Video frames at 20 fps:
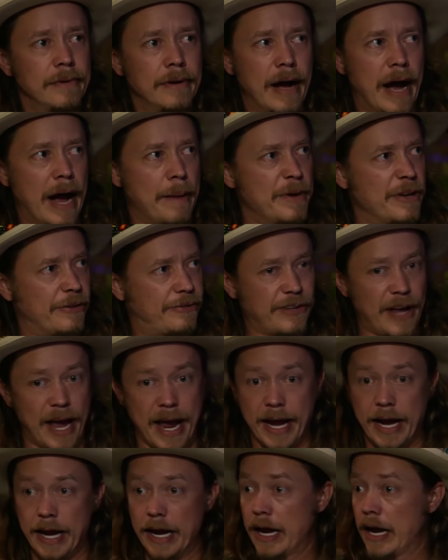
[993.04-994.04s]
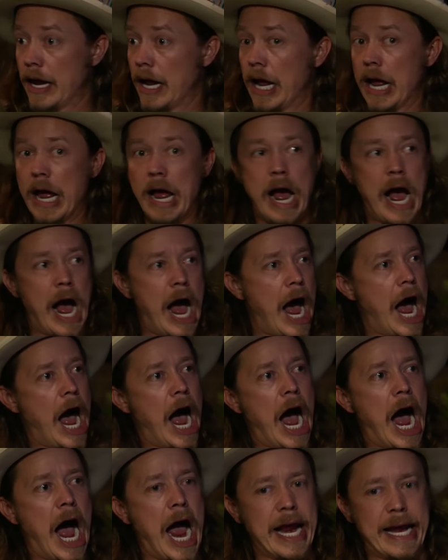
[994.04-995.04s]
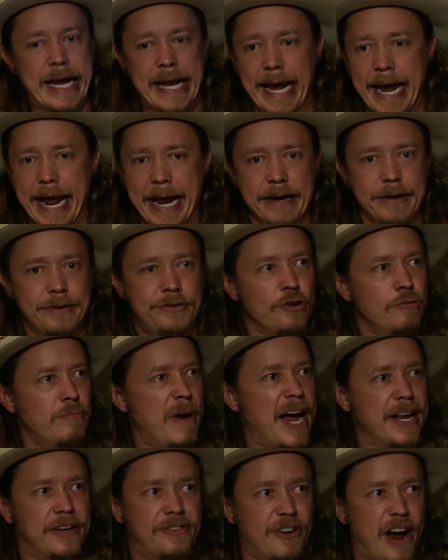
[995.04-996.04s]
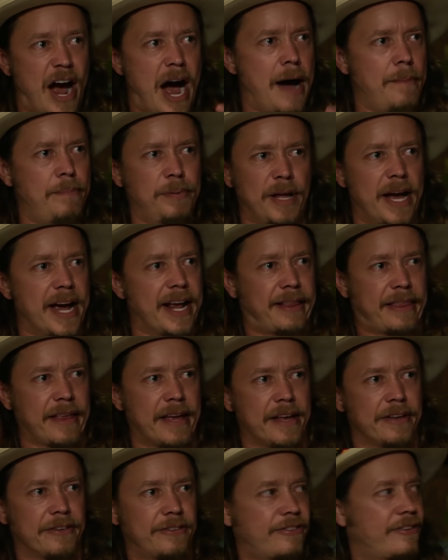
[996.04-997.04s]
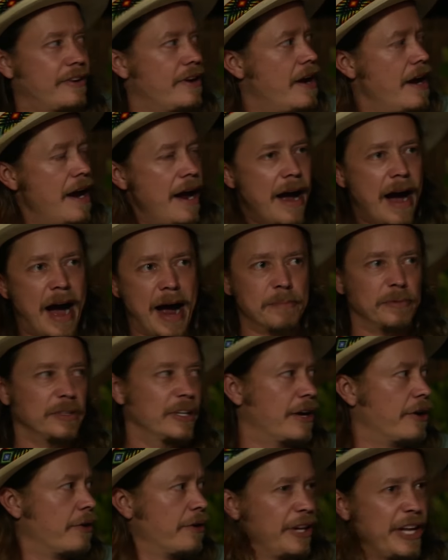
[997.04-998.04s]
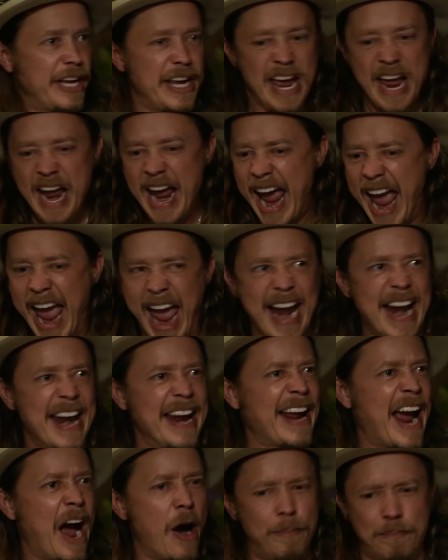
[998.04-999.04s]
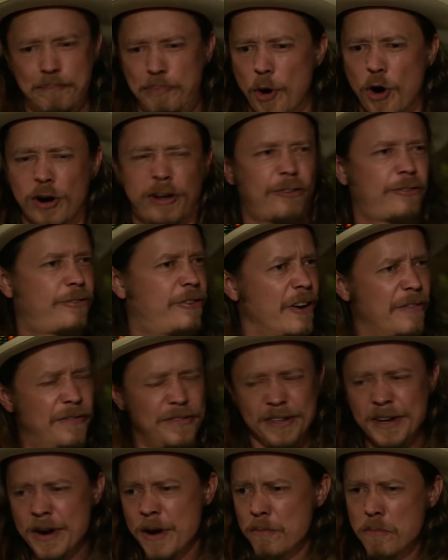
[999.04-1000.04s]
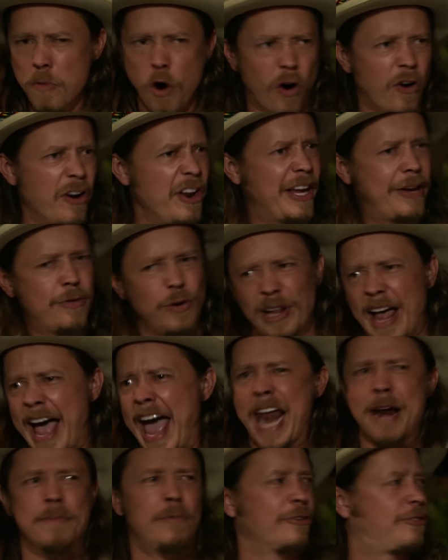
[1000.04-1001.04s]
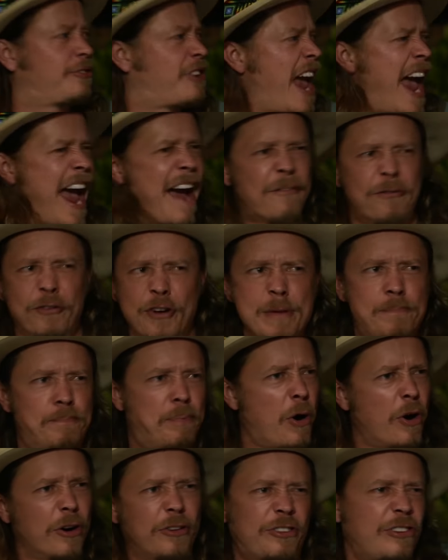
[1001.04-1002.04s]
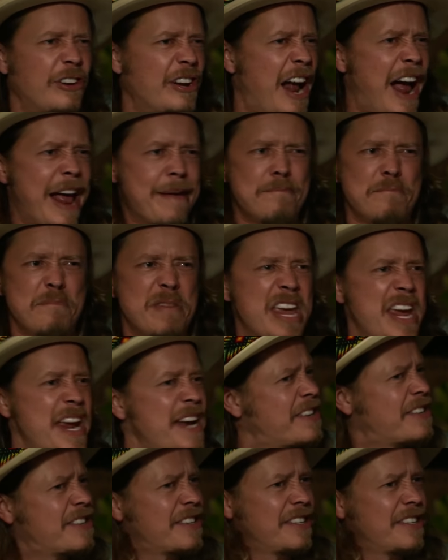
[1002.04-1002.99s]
I'm just like, I can't do my job like this. I'm literally handing out books of More Equal Animals to every person I meet.